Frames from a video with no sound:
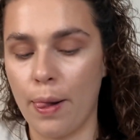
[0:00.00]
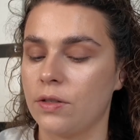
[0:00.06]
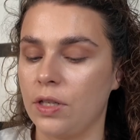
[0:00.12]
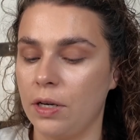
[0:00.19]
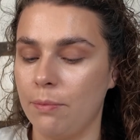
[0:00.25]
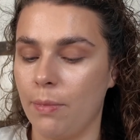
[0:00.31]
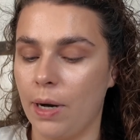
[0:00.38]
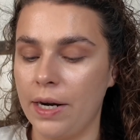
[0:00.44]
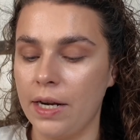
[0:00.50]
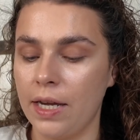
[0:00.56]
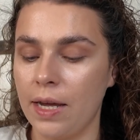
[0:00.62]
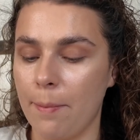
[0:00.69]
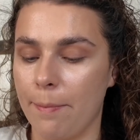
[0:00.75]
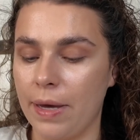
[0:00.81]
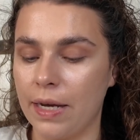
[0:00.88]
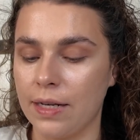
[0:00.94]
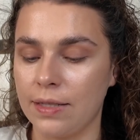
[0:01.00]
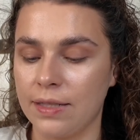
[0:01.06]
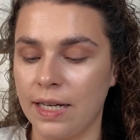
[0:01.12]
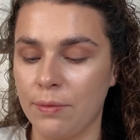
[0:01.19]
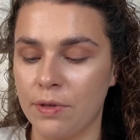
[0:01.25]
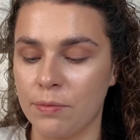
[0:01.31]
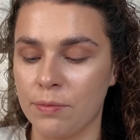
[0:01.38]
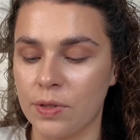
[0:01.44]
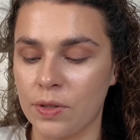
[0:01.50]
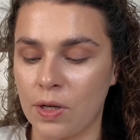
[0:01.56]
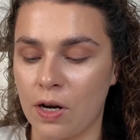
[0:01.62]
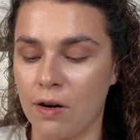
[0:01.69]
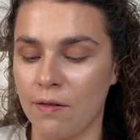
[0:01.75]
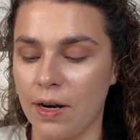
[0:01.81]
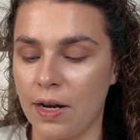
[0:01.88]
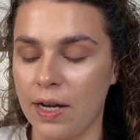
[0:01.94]
So my biggest tip with
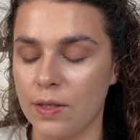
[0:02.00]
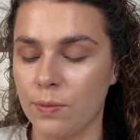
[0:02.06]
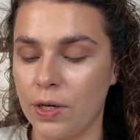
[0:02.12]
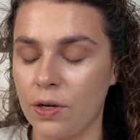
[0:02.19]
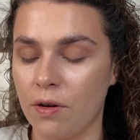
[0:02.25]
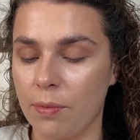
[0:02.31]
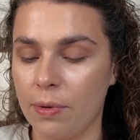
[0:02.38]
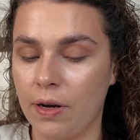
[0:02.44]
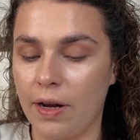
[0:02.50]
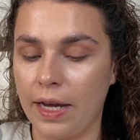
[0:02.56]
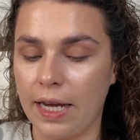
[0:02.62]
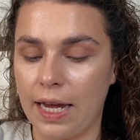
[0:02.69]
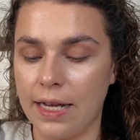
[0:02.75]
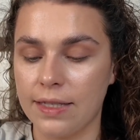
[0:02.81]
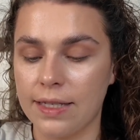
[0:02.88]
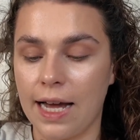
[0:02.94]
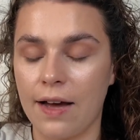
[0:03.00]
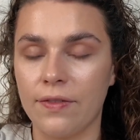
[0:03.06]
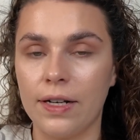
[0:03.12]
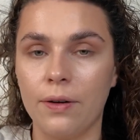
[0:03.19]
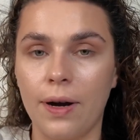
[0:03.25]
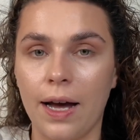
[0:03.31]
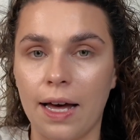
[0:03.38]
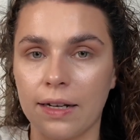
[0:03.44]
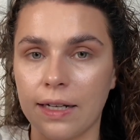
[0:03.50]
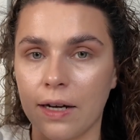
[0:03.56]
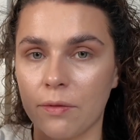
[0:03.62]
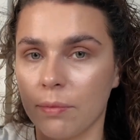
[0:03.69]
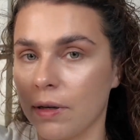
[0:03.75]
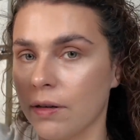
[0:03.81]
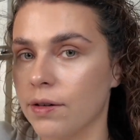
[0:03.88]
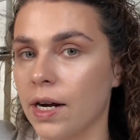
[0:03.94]
mascara is when you're applying it to have a little
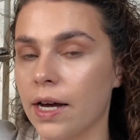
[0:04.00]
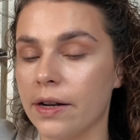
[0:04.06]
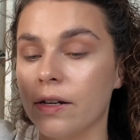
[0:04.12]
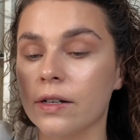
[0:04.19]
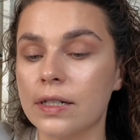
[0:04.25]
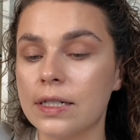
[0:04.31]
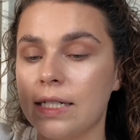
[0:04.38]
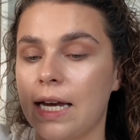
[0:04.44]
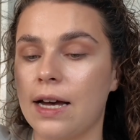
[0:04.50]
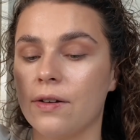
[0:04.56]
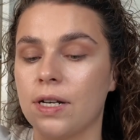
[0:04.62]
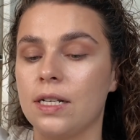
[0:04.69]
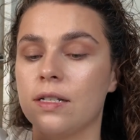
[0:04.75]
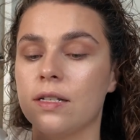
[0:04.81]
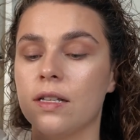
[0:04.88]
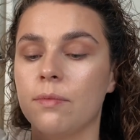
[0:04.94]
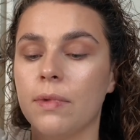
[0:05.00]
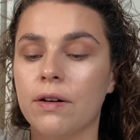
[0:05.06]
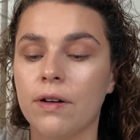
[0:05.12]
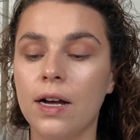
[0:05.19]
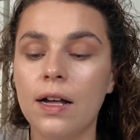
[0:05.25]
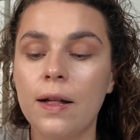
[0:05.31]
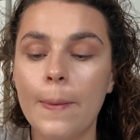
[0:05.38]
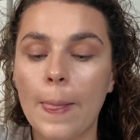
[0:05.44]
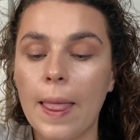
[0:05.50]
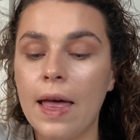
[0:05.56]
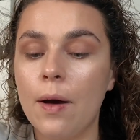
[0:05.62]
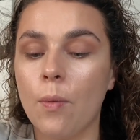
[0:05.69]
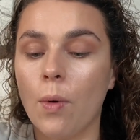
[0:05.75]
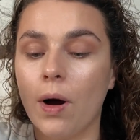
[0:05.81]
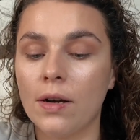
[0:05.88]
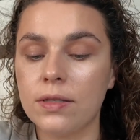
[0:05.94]
handheld mirror and look down into the mirror
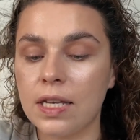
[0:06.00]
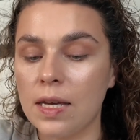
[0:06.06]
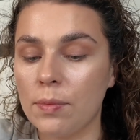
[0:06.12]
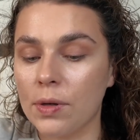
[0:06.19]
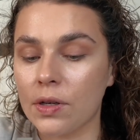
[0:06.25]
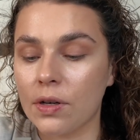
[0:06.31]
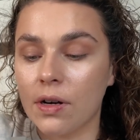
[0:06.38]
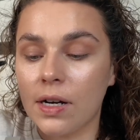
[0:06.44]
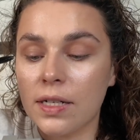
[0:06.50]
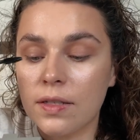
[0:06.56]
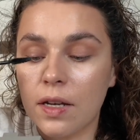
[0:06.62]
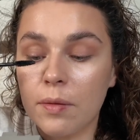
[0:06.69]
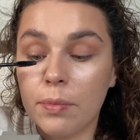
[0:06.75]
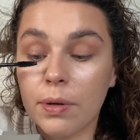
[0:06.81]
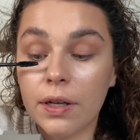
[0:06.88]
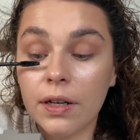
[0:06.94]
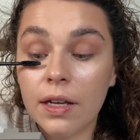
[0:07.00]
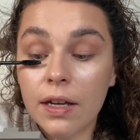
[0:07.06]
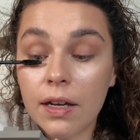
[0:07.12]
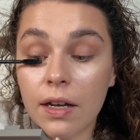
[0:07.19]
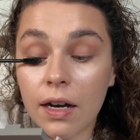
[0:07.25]
whilst keeping your eyes open.